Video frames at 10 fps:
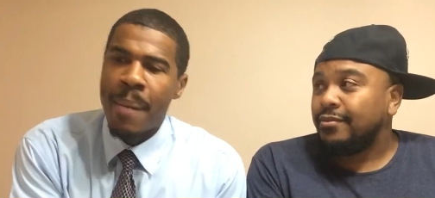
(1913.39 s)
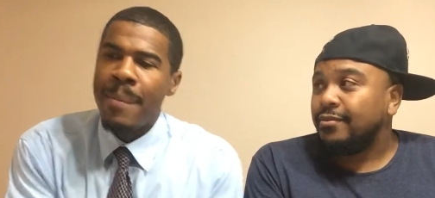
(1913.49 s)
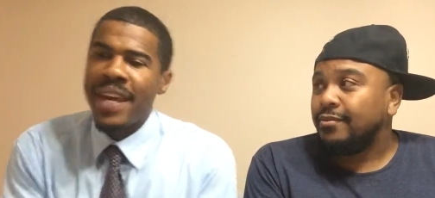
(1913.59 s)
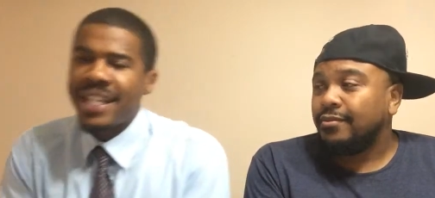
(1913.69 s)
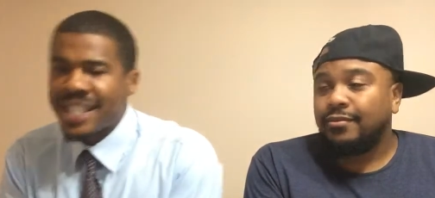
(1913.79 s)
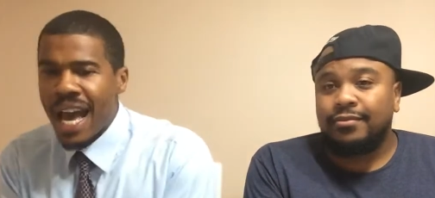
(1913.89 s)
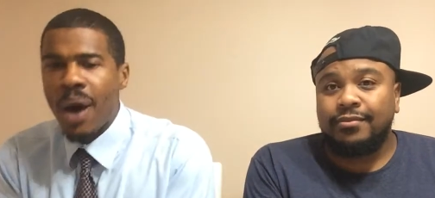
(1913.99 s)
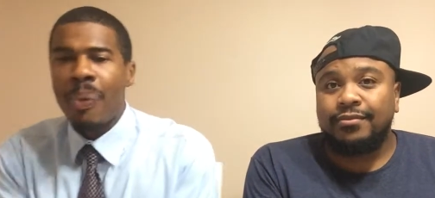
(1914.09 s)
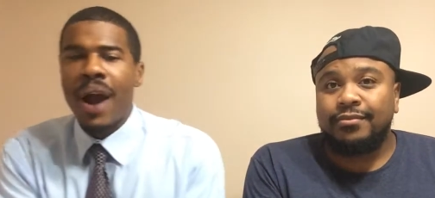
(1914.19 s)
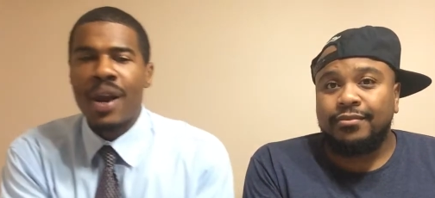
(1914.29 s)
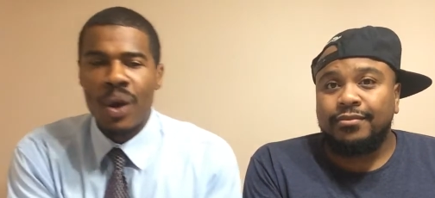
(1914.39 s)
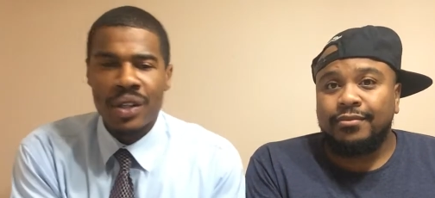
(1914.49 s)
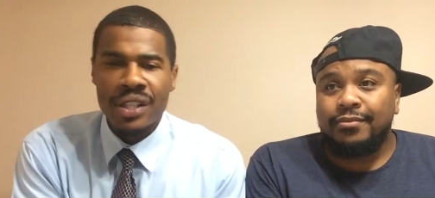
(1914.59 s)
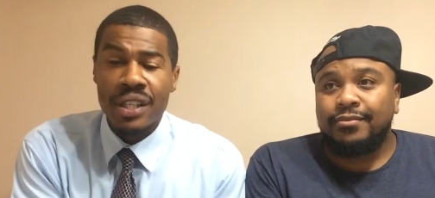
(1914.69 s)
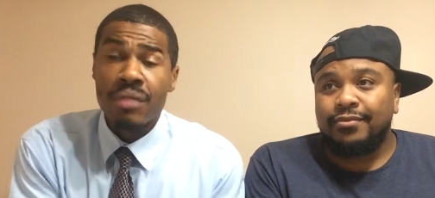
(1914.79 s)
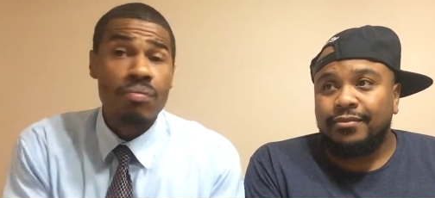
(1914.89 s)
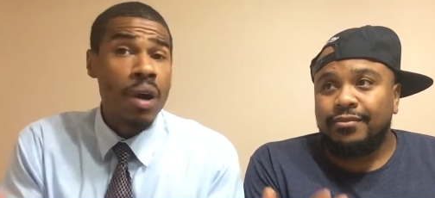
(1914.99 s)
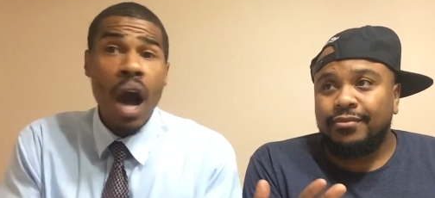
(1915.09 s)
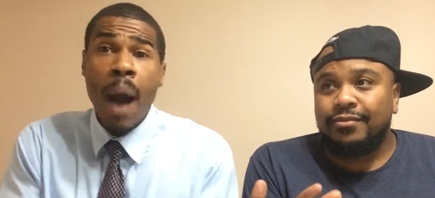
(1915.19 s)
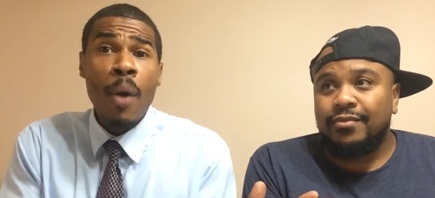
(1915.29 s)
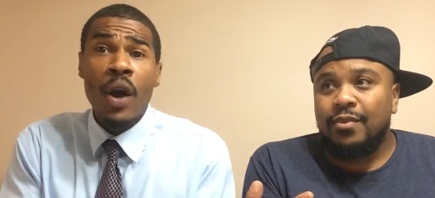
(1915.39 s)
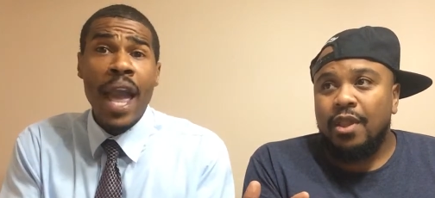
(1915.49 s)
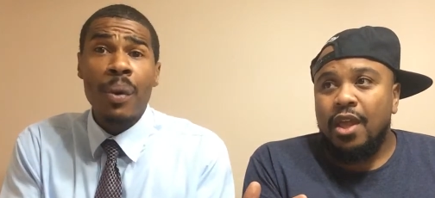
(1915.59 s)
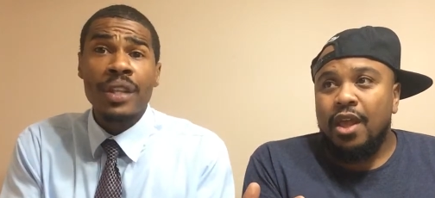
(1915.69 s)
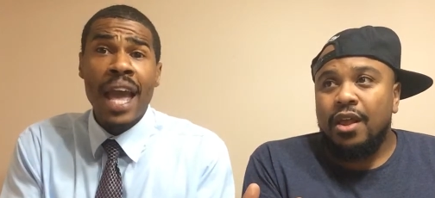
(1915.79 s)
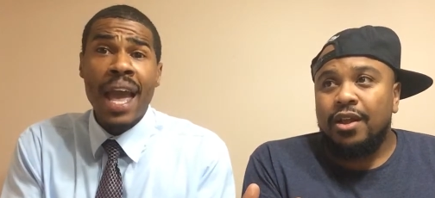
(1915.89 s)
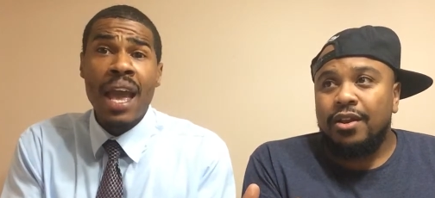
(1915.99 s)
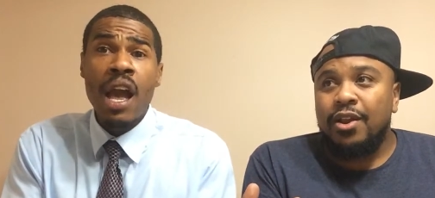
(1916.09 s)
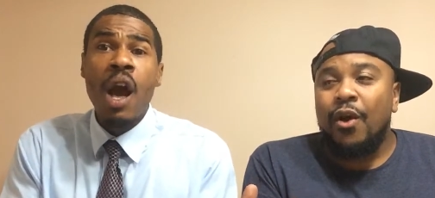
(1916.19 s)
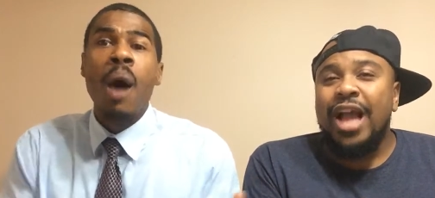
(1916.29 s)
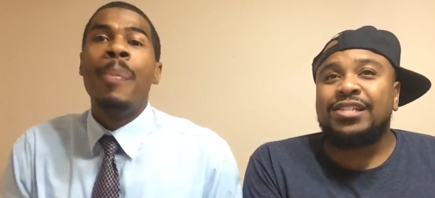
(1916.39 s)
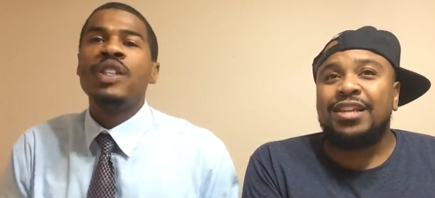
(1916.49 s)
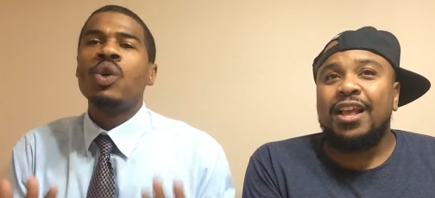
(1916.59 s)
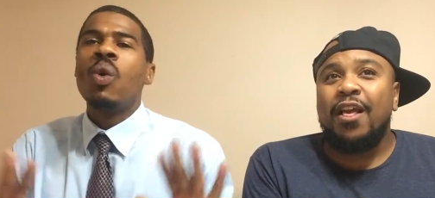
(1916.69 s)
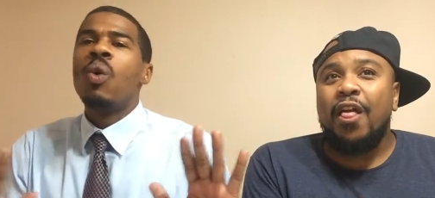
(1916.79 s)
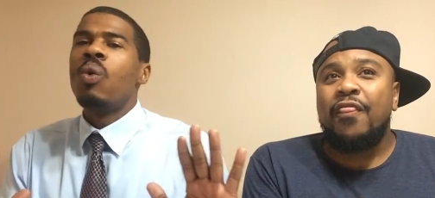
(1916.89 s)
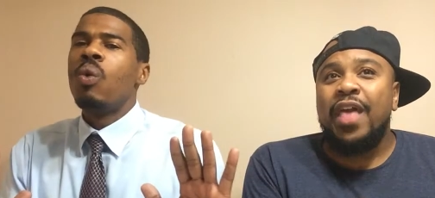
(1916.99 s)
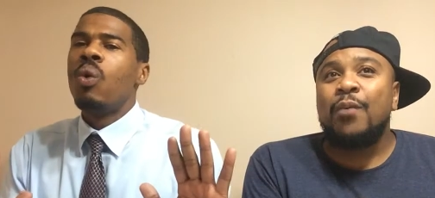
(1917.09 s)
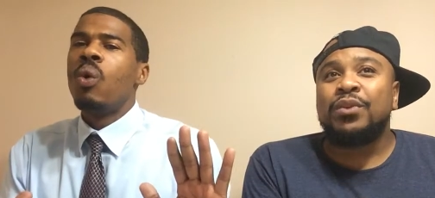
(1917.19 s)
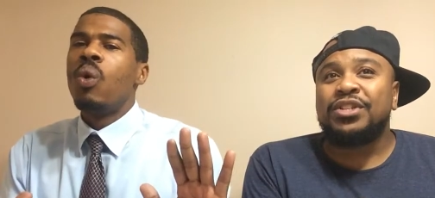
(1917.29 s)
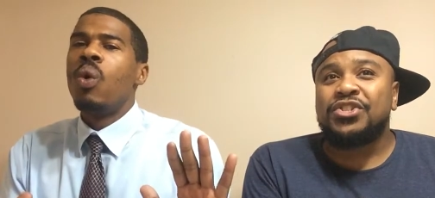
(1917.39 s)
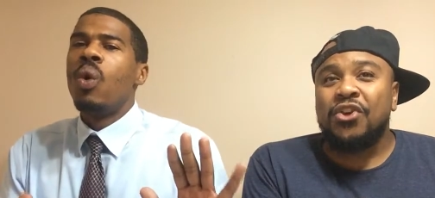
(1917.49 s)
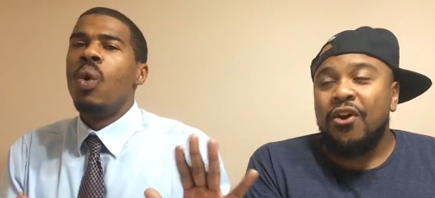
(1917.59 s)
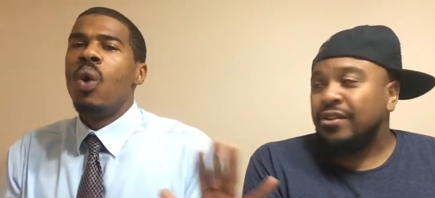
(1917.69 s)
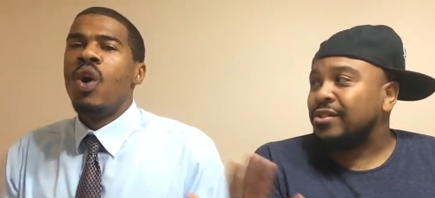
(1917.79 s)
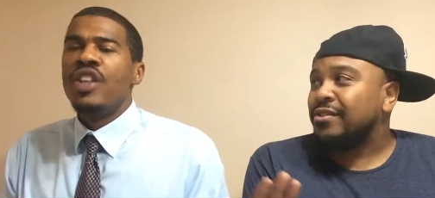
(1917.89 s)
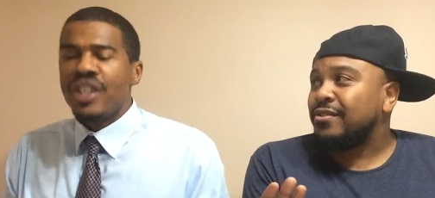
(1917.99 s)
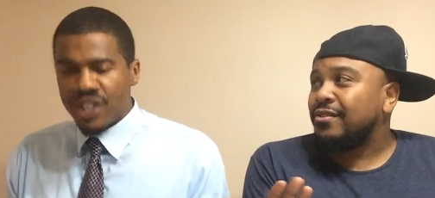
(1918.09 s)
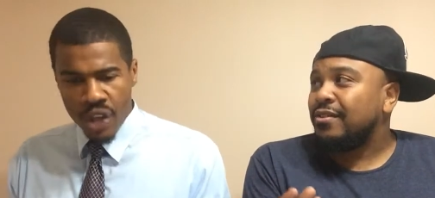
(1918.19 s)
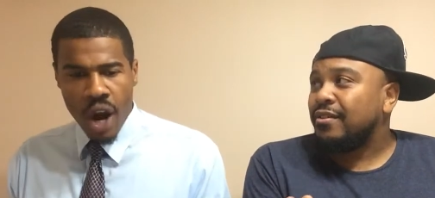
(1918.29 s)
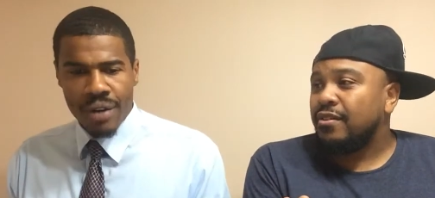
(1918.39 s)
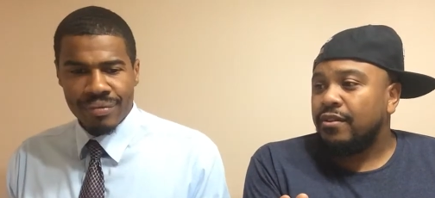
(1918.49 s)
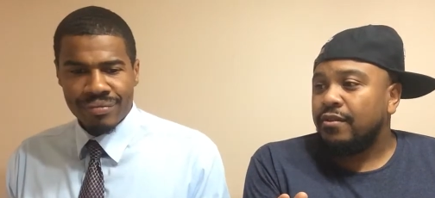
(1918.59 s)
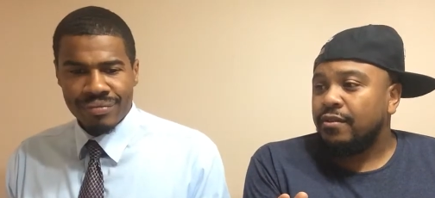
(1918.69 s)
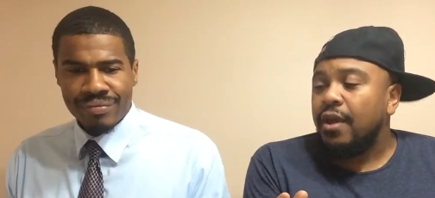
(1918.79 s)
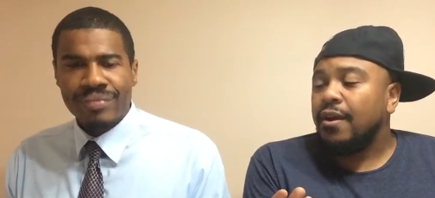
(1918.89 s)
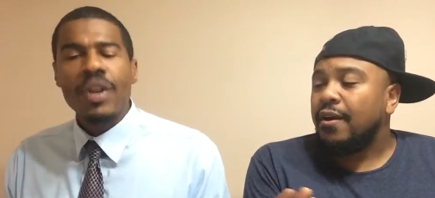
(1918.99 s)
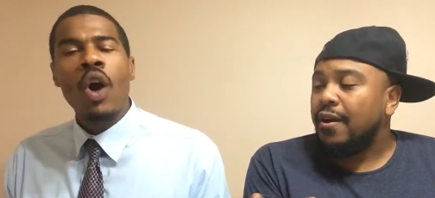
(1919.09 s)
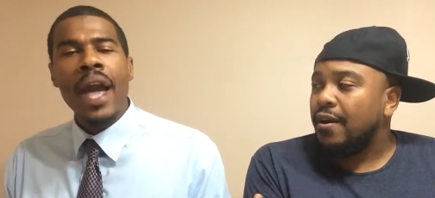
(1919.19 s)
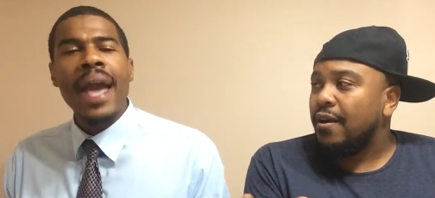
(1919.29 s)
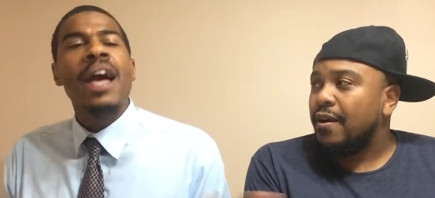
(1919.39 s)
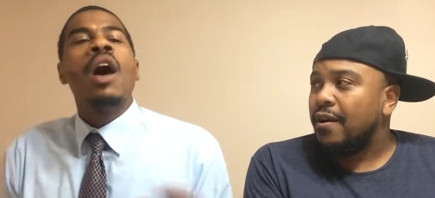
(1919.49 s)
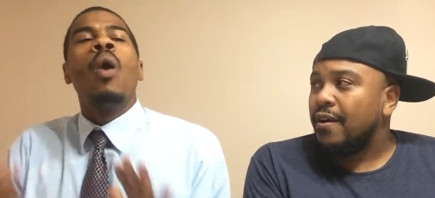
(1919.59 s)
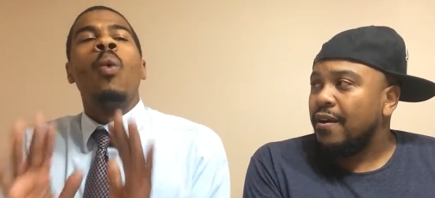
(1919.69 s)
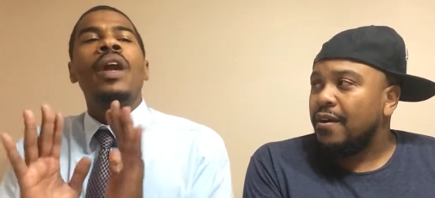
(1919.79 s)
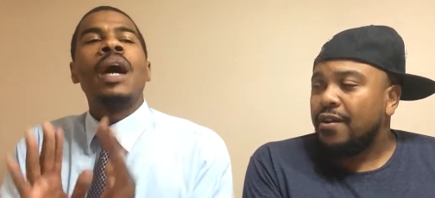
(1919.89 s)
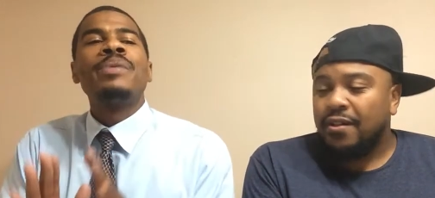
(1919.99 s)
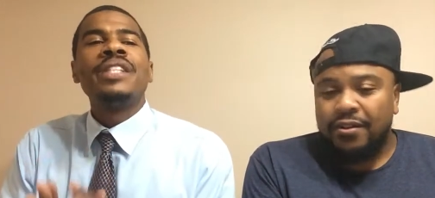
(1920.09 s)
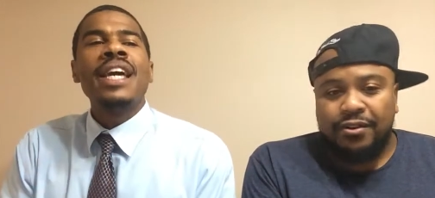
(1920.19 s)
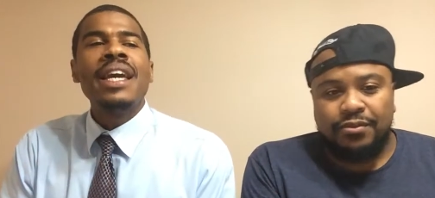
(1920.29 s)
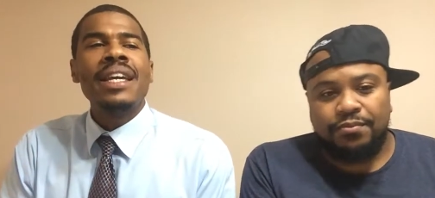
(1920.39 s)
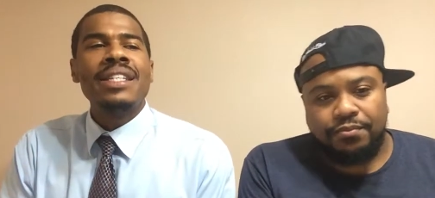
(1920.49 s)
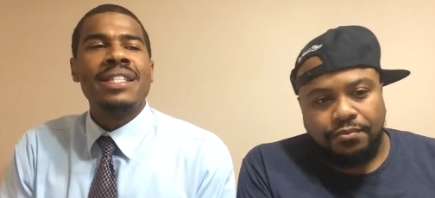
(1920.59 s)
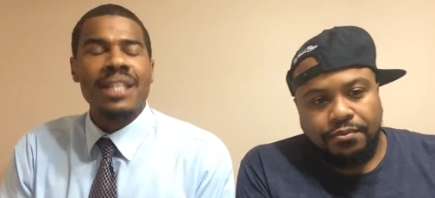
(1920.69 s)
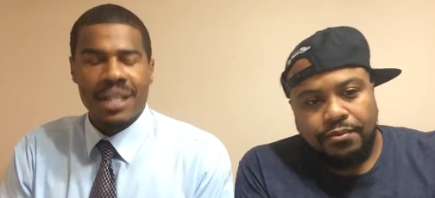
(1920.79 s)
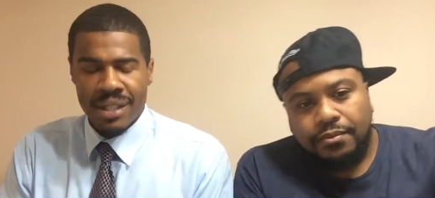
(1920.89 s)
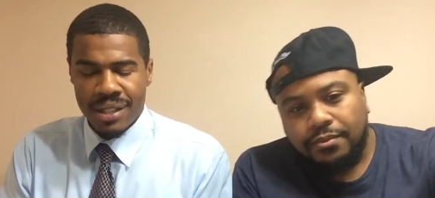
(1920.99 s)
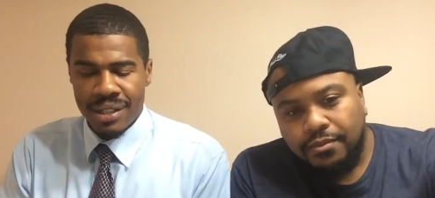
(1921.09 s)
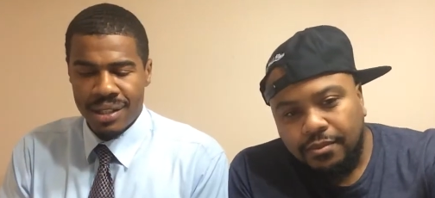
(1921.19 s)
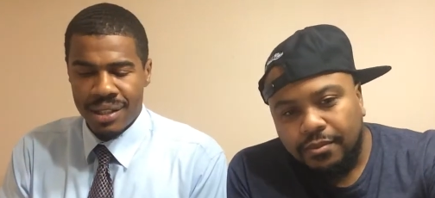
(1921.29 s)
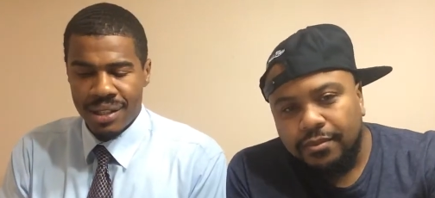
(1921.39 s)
Speaker 1: Midtown priority. I'm okay with that. No, actually, you, they were the starts. Start. Yeah. Okay. What I'm saying is this.